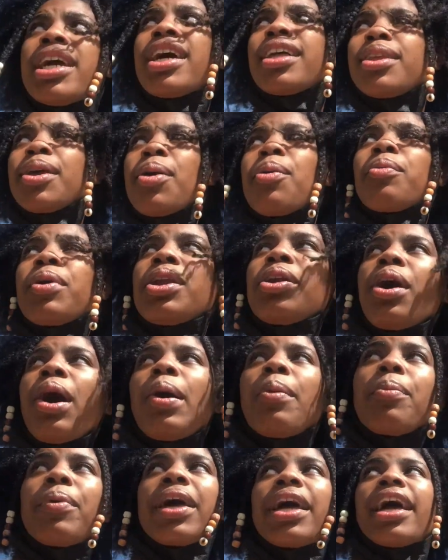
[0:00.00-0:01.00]
got their window
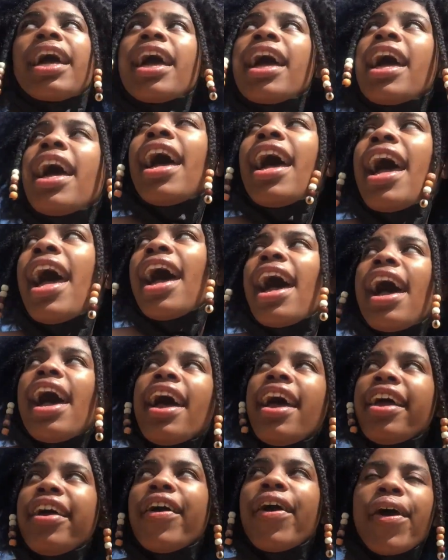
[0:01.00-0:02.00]
open.
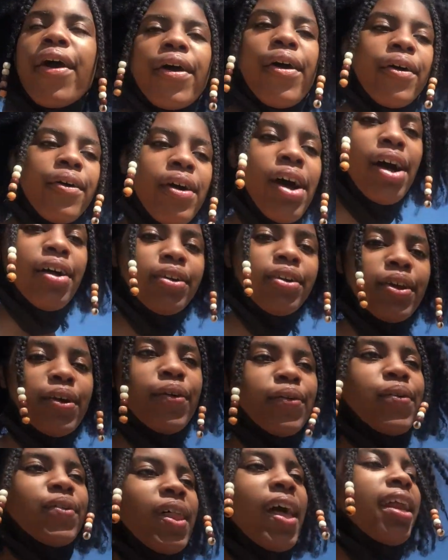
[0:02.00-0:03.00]
Hey girl, I don't know
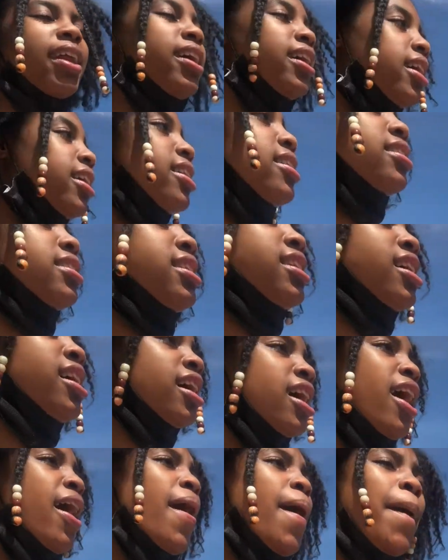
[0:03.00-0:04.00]
who that is,
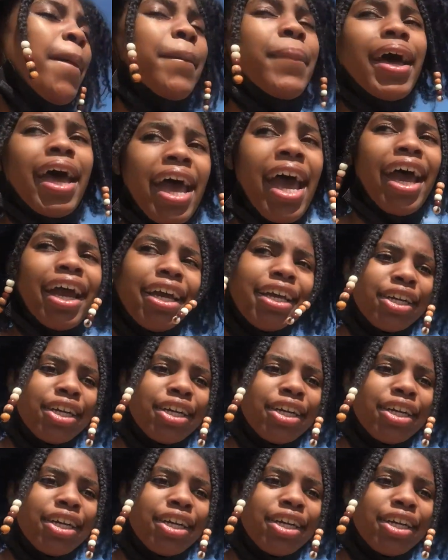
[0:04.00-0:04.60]
but hey